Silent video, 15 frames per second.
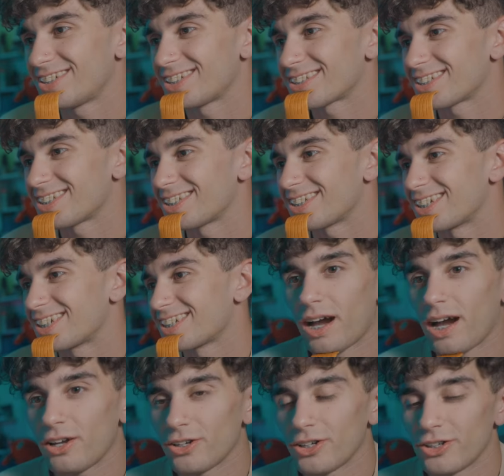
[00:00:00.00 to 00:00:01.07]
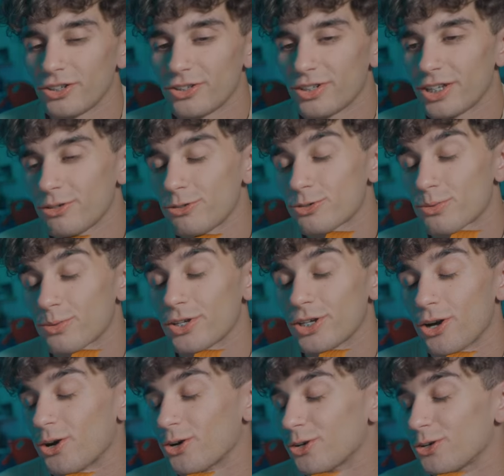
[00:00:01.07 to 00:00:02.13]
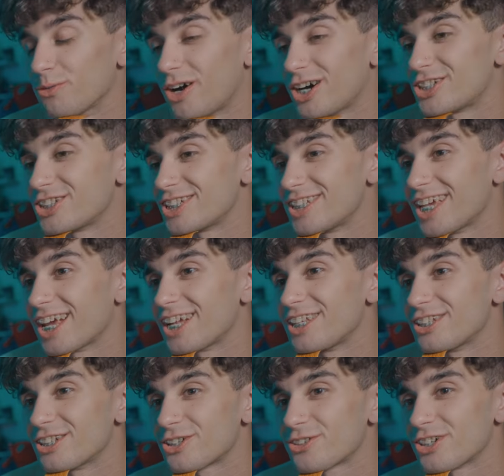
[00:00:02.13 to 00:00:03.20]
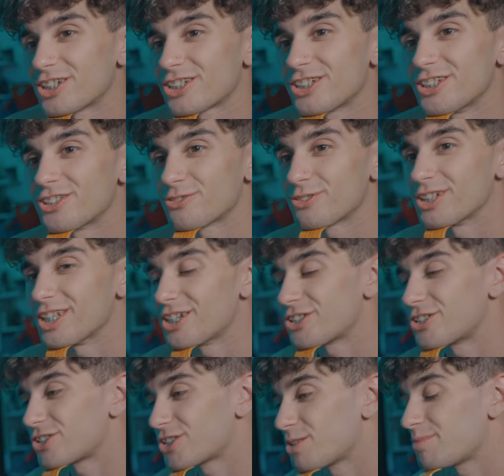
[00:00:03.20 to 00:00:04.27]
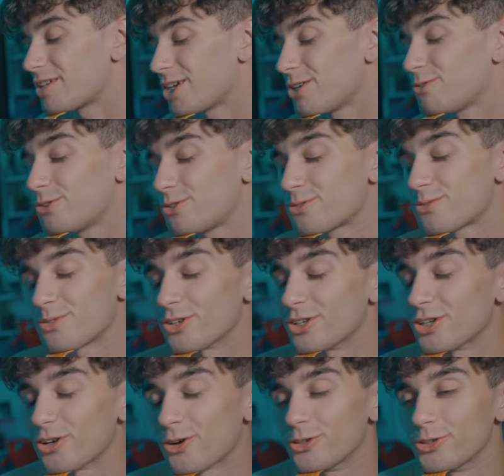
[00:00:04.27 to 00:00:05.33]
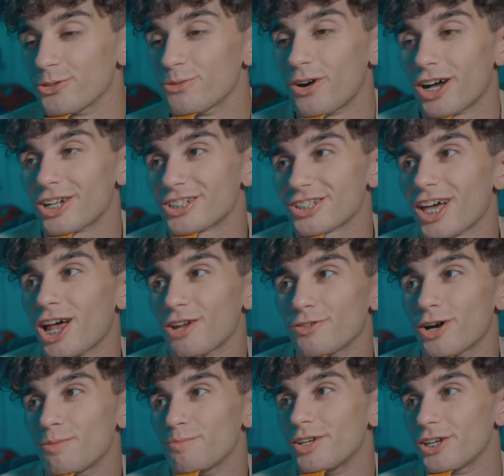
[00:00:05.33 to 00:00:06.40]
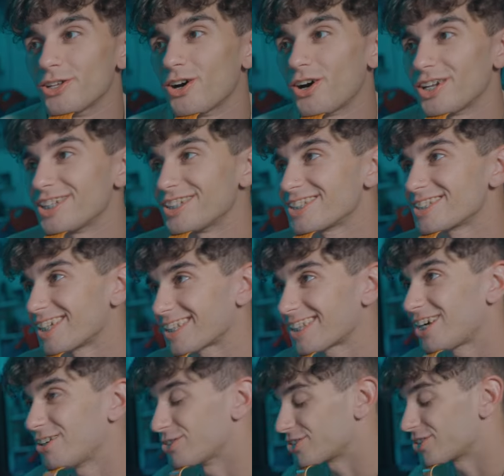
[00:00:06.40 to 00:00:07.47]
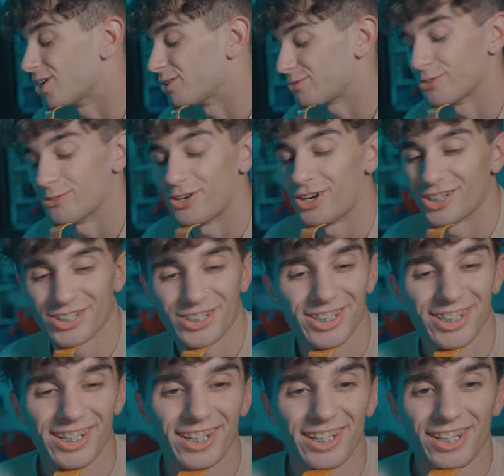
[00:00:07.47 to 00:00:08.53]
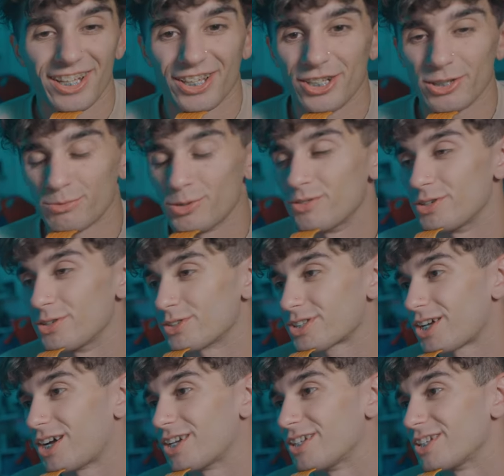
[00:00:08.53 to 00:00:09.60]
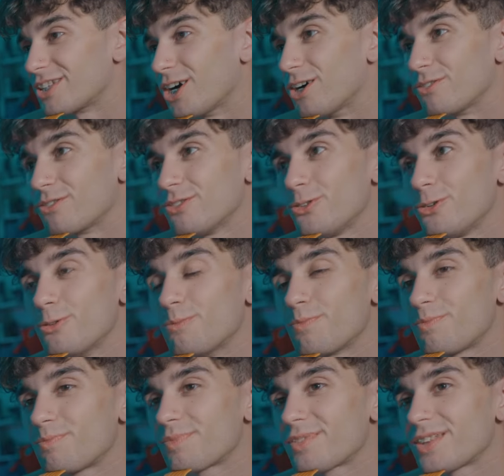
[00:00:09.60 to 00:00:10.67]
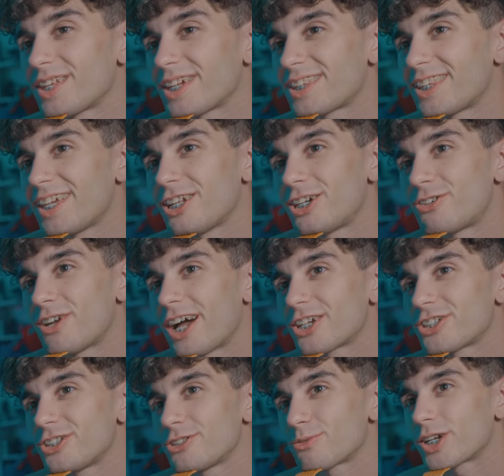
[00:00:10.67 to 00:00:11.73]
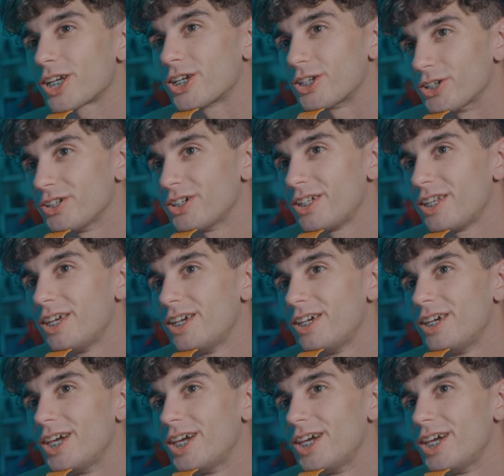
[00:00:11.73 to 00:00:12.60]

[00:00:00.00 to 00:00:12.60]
And it's like, I don't know, dude. It was really hard watching Dani and Christian's relationship. It was really hard to watch that, if I'm being honest. Like, that was tough to watch. This movie was kind of tough. Well, like, the interactions were good.